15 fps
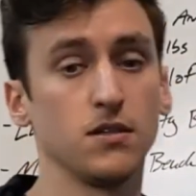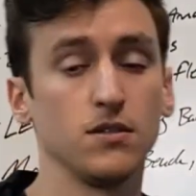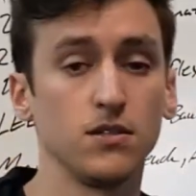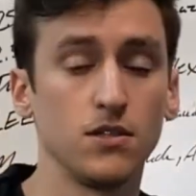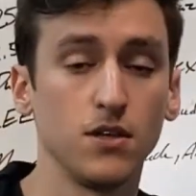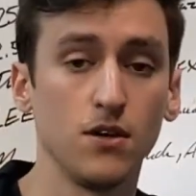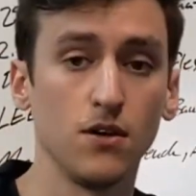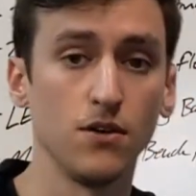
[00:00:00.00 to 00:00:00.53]

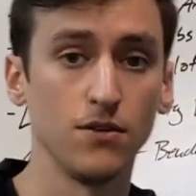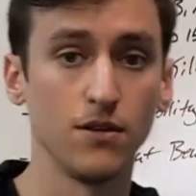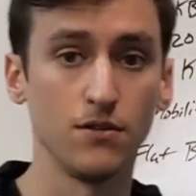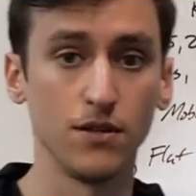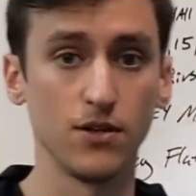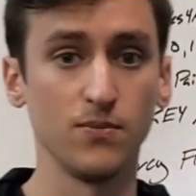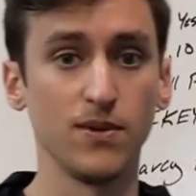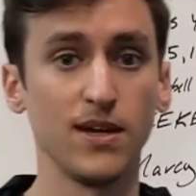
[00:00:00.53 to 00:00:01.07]
So the
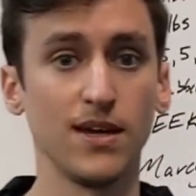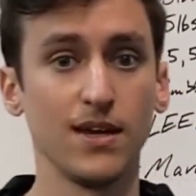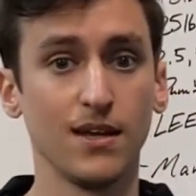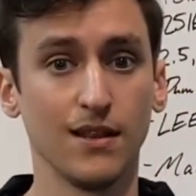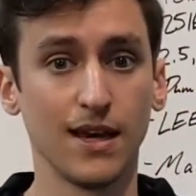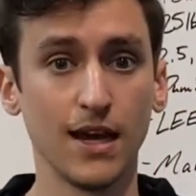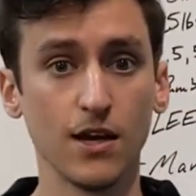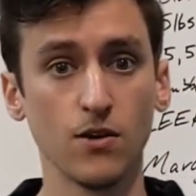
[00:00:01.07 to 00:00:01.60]
little bit
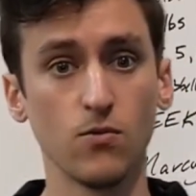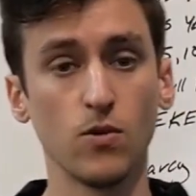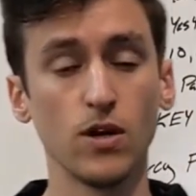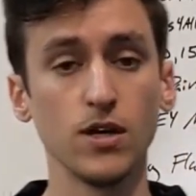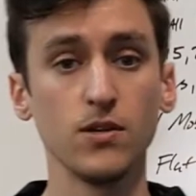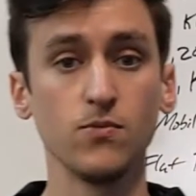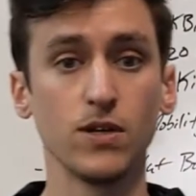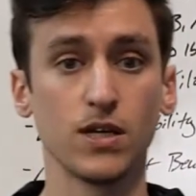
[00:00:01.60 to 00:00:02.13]
lighter
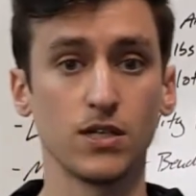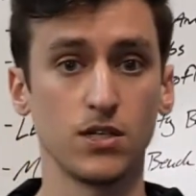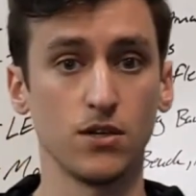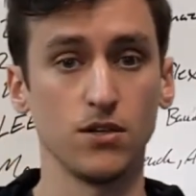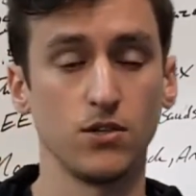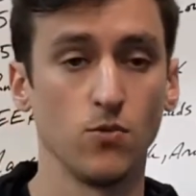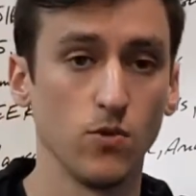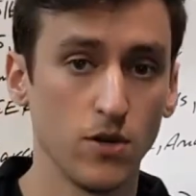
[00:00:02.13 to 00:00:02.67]
one, we can start
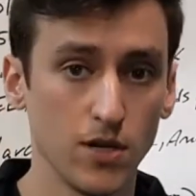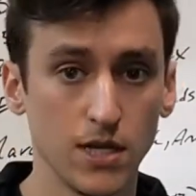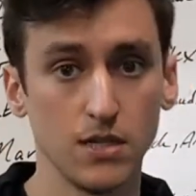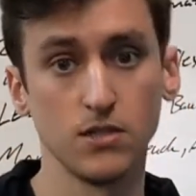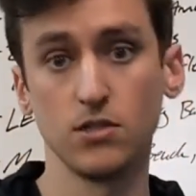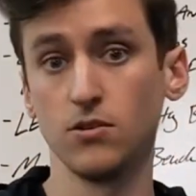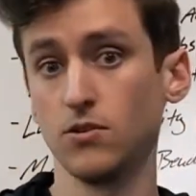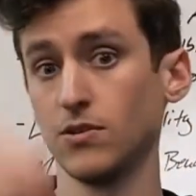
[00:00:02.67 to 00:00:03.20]
to work
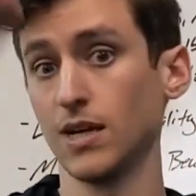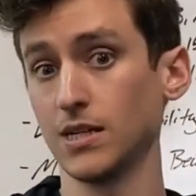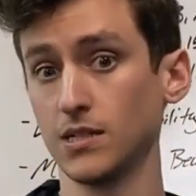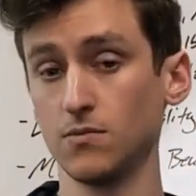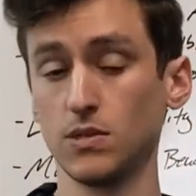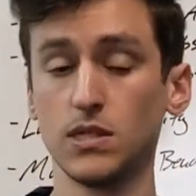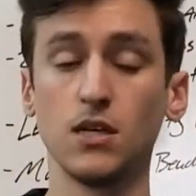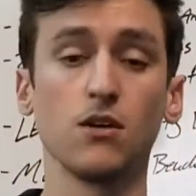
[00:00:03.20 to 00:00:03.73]
into like
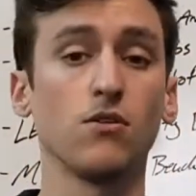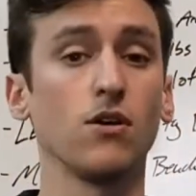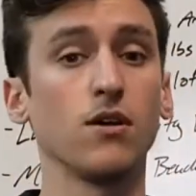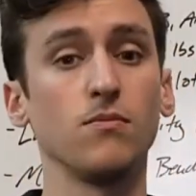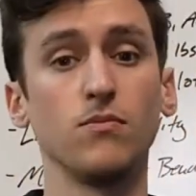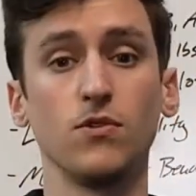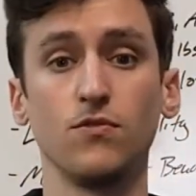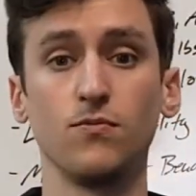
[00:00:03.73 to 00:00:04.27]
some single arm
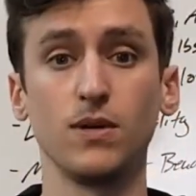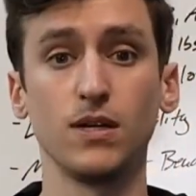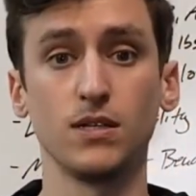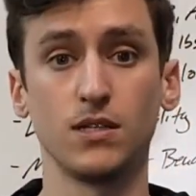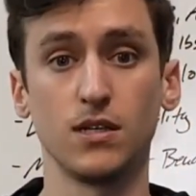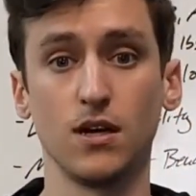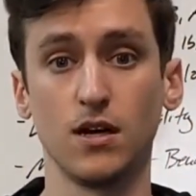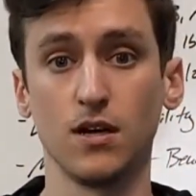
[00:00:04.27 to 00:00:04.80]
movements,
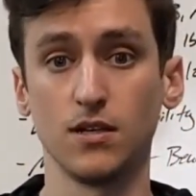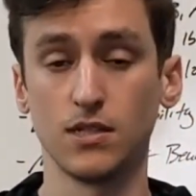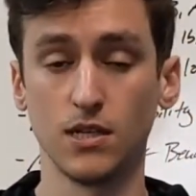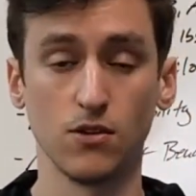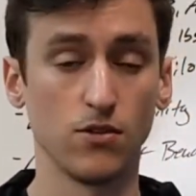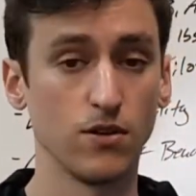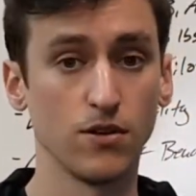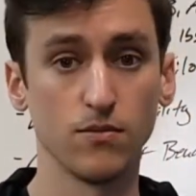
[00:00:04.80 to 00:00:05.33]

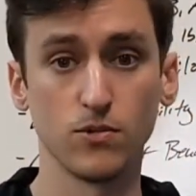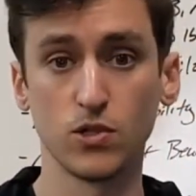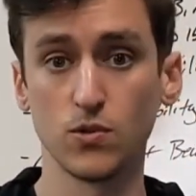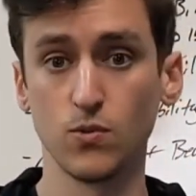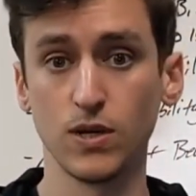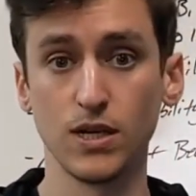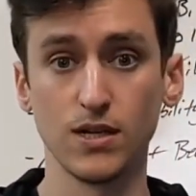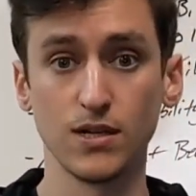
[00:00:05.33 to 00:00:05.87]
single arm
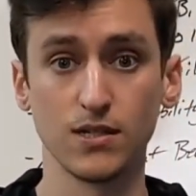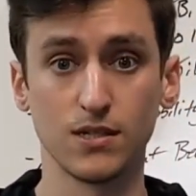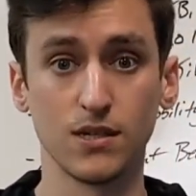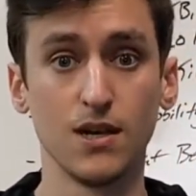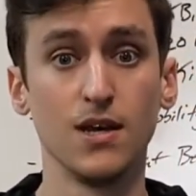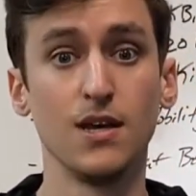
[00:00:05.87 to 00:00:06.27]
swings